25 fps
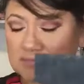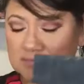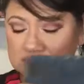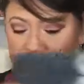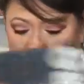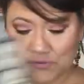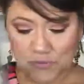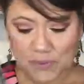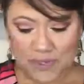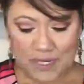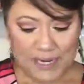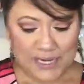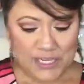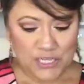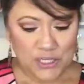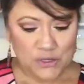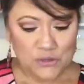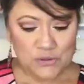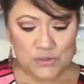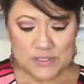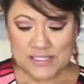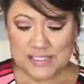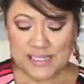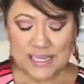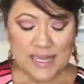That's what I
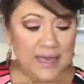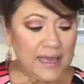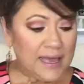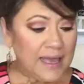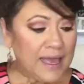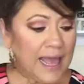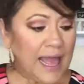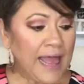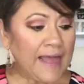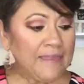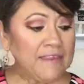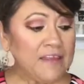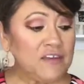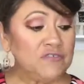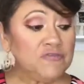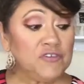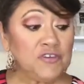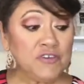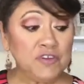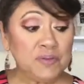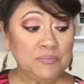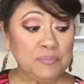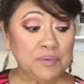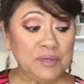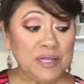used. And then for
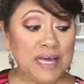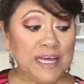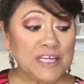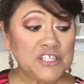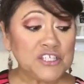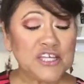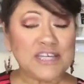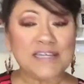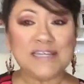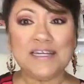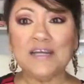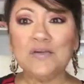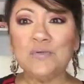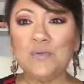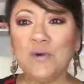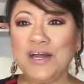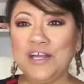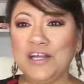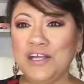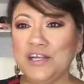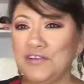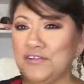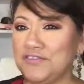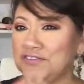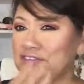the blush, I did want
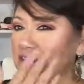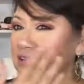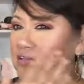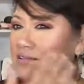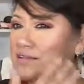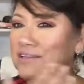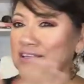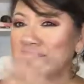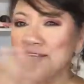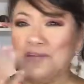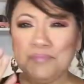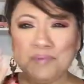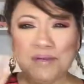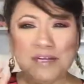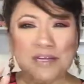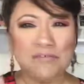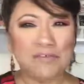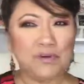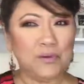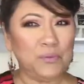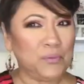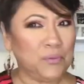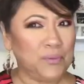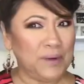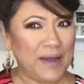to use a little bit of
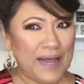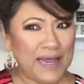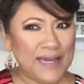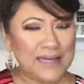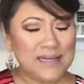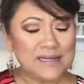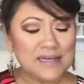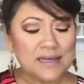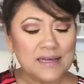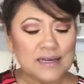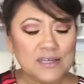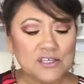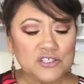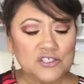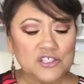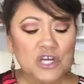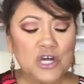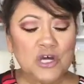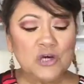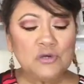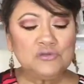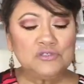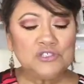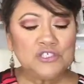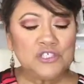a red
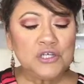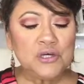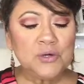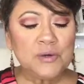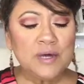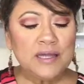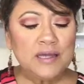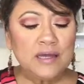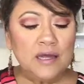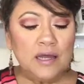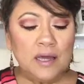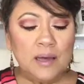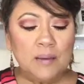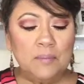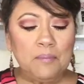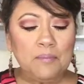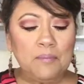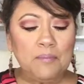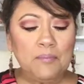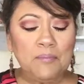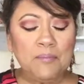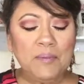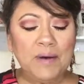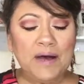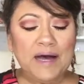tone to it,
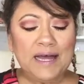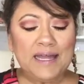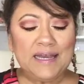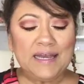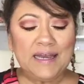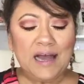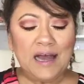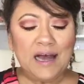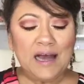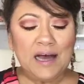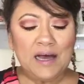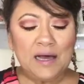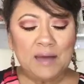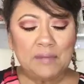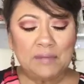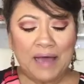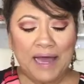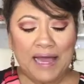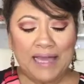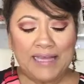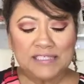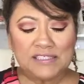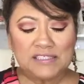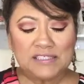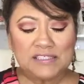but um,
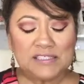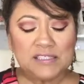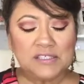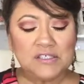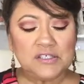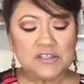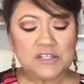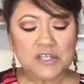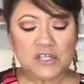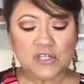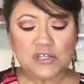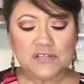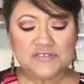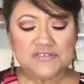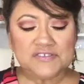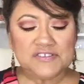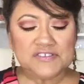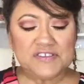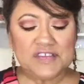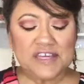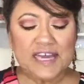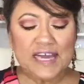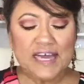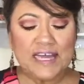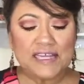I the, the closest
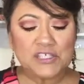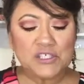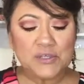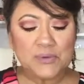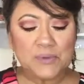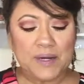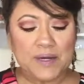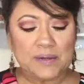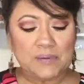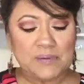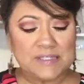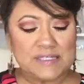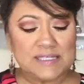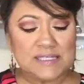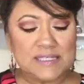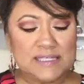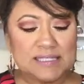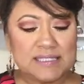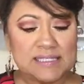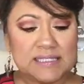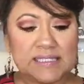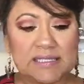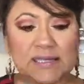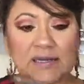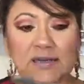thing I had to red was
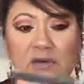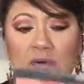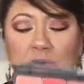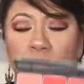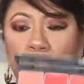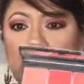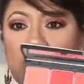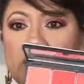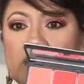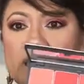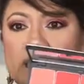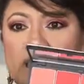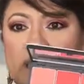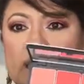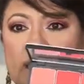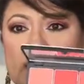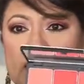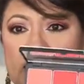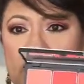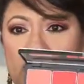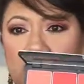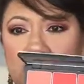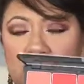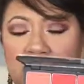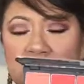this one here.